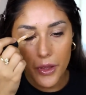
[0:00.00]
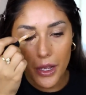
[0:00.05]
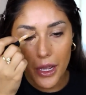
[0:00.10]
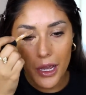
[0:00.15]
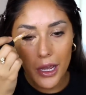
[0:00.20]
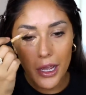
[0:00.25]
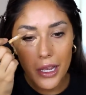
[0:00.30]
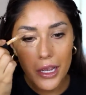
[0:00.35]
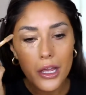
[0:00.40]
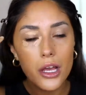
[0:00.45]

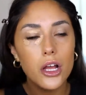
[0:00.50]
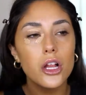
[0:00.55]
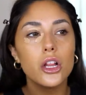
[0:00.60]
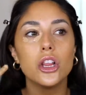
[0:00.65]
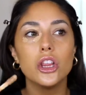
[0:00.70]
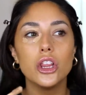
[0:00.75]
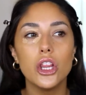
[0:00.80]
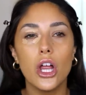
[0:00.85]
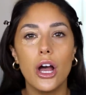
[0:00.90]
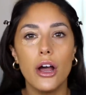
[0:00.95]
I
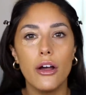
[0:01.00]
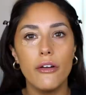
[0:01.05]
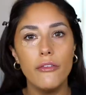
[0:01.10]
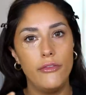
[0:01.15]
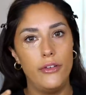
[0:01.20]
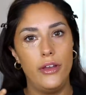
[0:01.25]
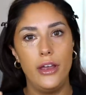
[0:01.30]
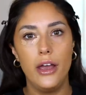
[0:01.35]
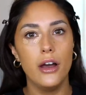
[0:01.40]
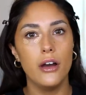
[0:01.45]

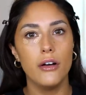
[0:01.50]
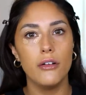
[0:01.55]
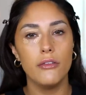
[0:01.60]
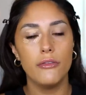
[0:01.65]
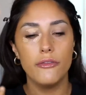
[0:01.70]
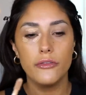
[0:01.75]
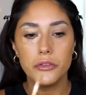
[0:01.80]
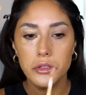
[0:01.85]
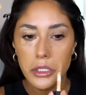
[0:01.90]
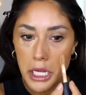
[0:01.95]
love
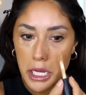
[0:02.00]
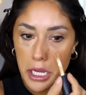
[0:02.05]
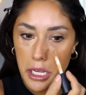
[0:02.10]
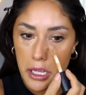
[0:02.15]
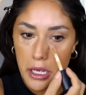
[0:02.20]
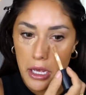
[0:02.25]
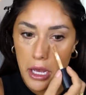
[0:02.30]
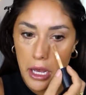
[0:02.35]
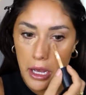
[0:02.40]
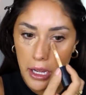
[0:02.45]
e.l.f. Like,
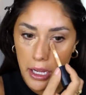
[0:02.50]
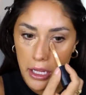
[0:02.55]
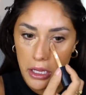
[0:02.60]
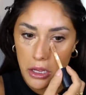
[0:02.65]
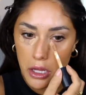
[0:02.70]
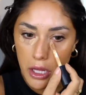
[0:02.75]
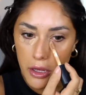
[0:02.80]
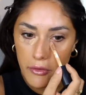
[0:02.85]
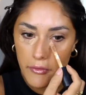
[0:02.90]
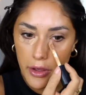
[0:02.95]
I
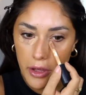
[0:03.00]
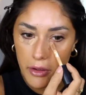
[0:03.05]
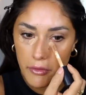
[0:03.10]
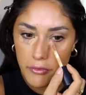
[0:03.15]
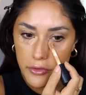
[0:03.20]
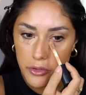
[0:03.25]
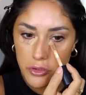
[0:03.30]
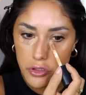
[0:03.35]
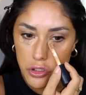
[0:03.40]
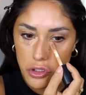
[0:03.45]
love
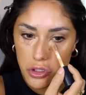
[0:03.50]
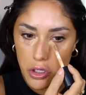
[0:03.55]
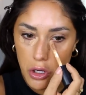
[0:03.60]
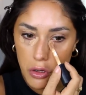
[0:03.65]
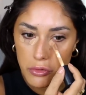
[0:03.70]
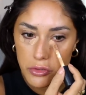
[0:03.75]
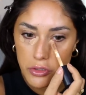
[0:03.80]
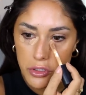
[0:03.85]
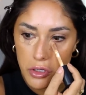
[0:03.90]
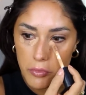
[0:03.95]
e.l.f.
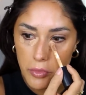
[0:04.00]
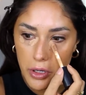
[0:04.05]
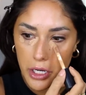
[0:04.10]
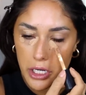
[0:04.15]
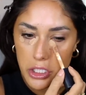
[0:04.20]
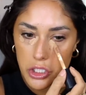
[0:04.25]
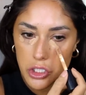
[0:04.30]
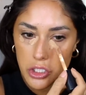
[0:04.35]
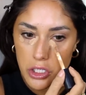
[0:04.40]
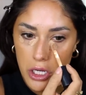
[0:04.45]
so, so
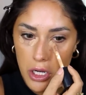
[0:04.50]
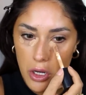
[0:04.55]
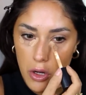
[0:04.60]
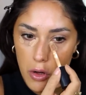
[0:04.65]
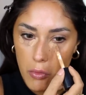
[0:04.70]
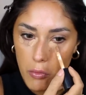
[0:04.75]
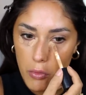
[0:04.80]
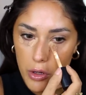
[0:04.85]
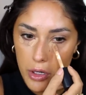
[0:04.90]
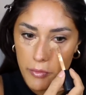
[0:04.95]
much.
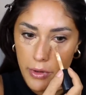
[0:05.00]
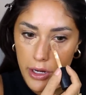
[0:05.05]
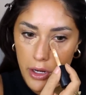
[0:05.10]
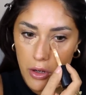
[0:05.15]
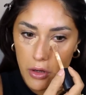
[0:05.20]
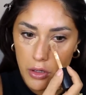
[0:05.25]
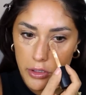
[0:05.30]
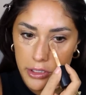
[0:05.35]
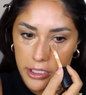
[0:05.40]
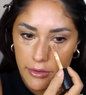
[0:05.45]
One of my
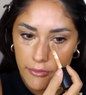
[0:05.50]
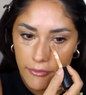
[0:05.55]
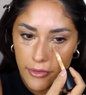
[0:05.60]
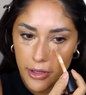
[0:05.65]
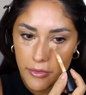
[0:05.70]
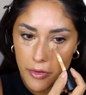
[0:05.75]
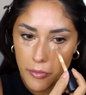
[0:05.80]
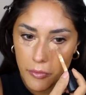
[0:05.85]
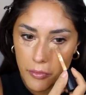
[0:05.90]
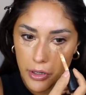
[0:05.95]
all-time
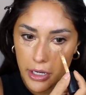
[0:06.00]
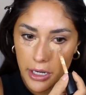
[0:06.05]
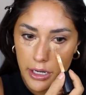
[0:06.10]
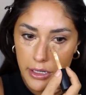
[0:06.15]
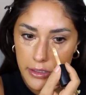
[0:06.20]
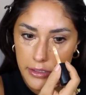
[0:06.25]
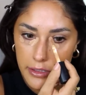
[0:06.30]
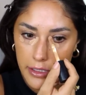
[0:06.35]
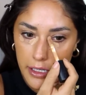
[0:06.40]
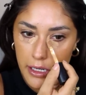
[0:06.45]
favorite
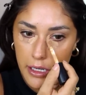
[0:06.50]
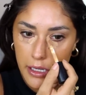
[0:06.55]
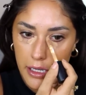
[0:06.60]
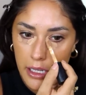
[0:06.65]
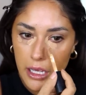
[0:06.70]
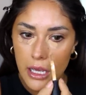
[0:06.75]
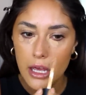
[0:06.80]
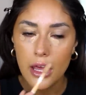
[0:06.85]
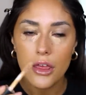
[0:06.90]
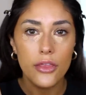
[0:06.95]
brands, like,
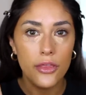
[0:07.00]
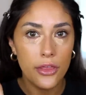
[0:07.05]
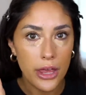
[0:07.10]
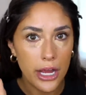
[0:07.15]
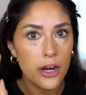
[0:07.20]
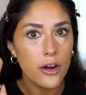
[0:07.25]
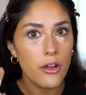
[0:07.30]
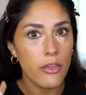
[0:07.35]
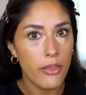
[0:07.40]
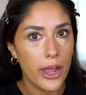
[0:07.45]

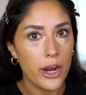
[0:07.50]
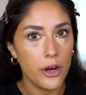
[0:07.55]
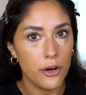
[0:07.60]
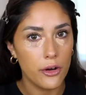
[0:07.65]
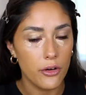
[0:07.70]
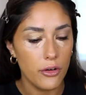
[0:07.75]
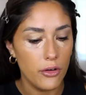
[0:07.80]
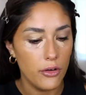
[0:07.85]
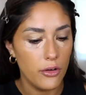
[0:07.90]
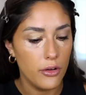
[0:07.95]
they are that
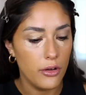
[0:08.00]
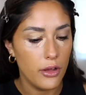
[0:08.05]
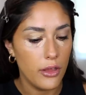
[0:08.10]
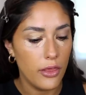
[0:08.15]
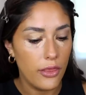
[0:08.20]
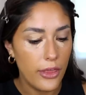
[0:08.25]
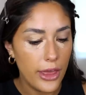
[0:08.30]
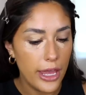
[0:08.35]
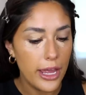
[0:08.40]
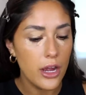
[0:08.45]
girl.
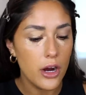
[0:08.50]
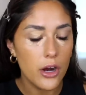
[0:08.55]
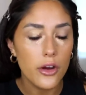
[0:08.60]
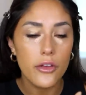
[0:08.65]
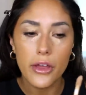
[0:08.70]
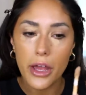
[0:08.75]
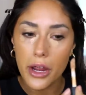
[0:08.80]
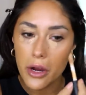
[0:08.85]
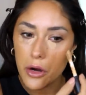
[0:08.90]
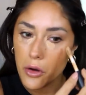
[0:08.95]
They are
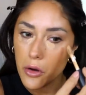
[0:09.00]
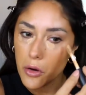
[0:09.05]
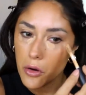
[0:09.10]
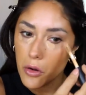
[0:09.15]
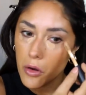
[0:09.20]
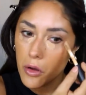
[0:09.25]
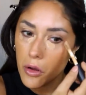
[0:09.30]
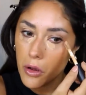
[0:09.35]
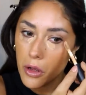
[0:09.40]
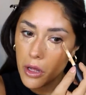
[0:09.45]
that
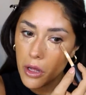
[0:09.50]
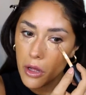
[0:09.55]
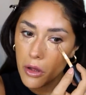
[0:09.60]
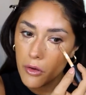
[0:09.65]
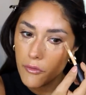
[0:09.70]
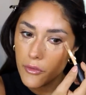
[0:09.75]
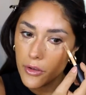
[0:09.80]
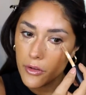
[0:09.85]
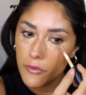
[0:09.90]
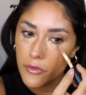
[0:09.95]
girl.
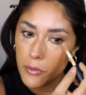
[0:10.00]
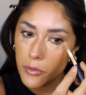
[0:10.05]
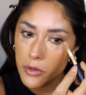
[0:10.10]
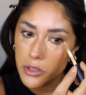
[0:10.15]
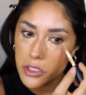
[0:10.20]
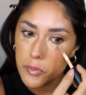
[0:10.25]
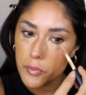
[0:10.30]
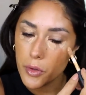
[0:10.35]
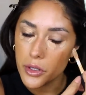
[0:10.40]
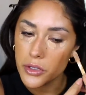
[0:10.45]
e.l.f., if you want
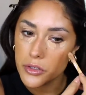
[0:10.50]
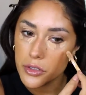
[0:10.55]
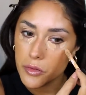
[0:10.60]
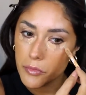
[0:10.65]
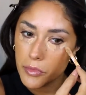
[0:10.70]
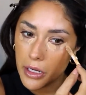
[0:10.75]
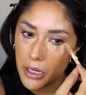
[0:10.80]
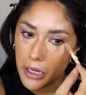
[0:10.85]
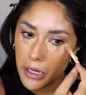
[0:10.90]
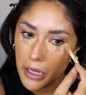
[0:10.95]
to sponsor
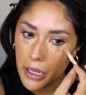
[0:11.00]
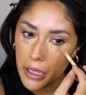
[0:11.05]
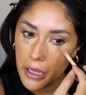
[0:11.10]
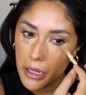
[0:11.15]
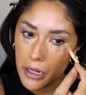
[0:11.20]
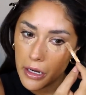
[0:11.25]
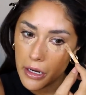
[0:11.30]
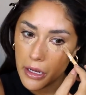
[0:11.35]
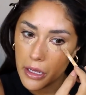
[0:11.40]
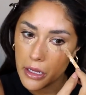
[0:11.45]
me
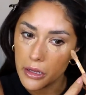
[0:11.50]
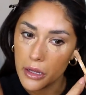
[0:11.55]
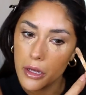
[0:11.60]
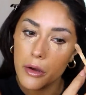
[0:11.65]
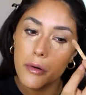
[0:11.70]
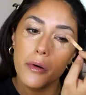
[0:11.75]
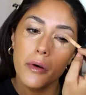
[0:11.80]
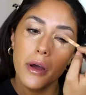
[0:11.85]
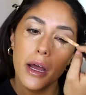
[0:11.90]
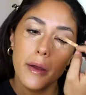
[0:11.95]
again,
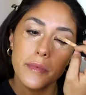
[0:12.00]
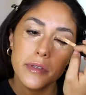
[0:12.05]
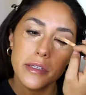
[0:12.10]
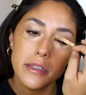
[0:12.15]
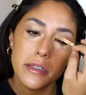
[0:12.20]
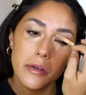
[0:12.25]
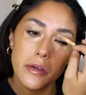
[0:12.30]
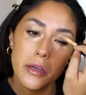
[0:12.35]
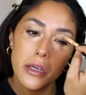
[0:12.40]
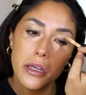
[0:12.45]
hello, I'm
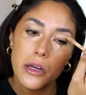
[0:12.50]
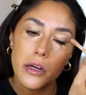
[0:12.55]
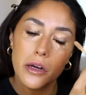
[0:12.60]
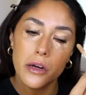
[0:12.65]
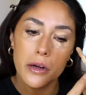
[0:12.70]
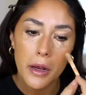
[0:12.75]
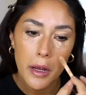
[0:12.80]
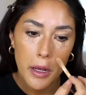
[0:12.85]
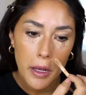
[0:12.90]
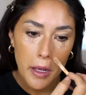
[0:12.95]
still
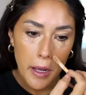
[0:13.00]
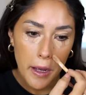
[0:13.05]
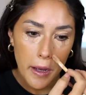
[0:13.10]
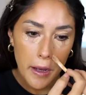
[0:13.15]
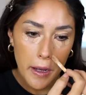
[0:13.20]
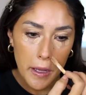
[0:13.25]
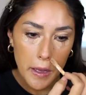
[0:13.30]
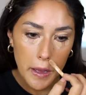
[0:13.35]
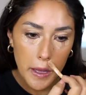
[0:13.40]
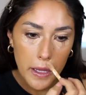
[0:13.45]
here.
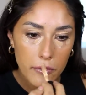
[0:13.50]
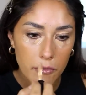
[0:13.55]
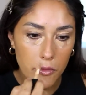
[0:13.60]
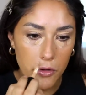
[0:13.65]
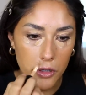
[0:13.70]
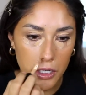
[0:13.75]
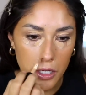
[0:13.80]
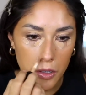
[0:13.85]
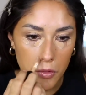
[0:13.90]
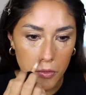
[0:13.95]
I love
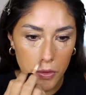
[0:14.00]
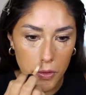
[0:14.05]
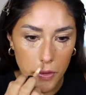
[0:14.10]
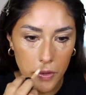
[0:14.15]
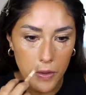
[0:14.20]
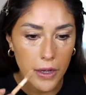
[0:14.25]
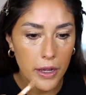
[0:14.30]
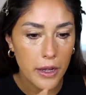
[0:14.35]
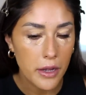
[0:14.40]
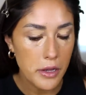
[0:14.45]
working with
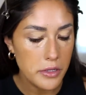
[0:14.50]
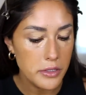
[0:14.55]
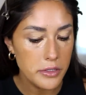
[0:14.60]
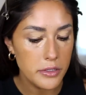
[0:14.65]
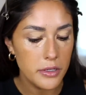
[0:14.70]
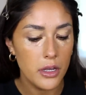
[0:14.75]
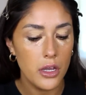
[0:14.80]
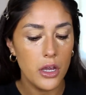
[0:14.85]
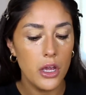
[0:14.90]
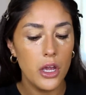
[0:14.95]
you
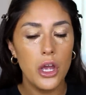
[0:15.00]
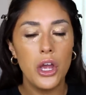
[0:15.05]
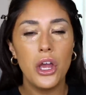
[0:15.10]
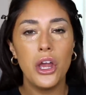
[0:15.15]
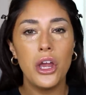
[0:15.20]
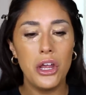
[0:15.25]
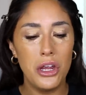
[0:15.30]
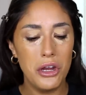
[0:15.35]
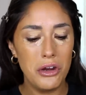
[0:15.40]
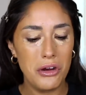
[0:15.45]
guys.
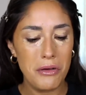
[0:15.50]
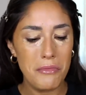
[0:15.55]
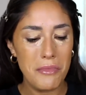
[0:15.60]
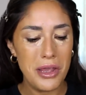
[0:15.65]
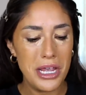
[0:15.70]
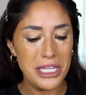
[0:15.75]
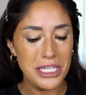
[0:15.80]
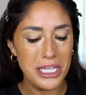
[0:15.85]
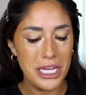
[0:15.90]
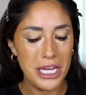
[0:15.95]
You're
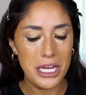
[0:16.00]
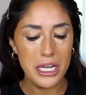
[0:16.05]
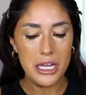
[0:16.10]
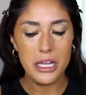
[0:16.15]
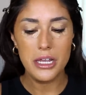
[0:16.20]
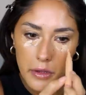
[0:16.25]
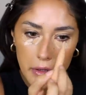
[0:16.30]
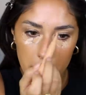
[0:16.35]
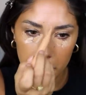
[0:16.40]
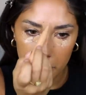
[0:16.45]
amazing.
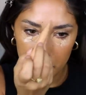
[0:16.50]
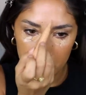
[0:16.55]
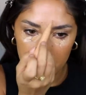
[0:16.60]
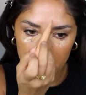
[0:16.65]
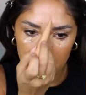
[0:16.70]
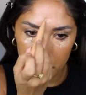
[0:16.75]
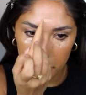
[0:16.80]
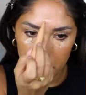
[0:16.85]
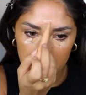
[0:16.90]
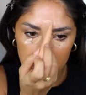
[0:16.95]

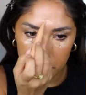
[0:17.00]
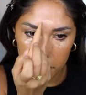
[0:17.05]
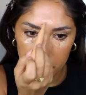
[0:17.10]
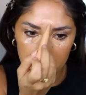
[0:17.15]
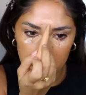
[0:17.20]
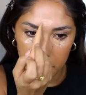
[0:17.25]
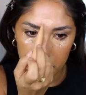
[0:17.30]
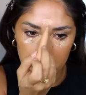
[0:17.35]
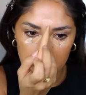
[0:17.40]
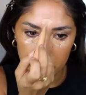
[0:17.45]
Let's
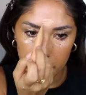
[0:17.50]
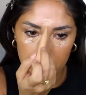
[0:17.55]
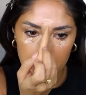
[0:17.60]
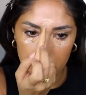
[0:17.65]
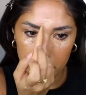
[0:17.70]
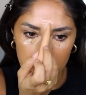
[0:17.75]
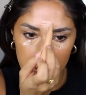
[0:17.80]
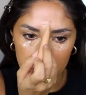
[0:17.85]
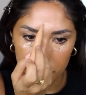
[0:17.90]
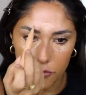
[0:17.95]
do a little bit
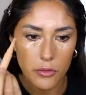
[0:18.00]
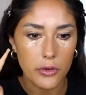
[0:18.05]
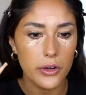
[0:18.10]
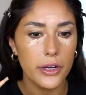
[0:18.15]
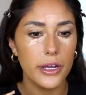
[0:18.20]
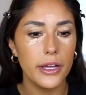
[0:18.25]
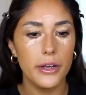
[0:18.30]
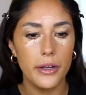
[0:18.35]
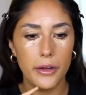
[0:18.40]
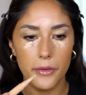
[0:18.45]
on the
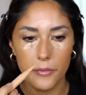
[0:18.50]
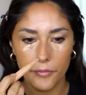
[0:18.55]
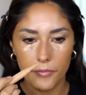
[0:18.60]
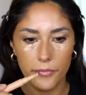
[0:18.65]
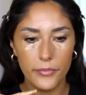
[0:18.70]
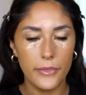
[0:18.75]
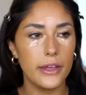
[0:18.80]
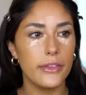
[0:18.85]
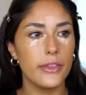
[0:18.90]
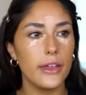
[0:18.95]
forehead
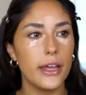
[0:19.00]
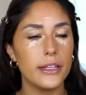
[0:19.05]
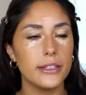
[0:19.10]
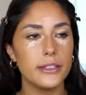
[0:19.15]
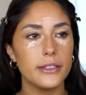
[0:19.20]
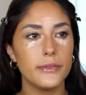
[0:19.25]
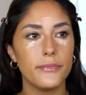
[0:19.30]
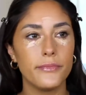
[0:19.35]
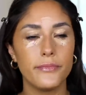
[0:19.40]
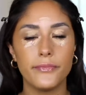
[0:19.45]
like
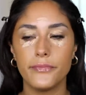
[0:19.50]
that.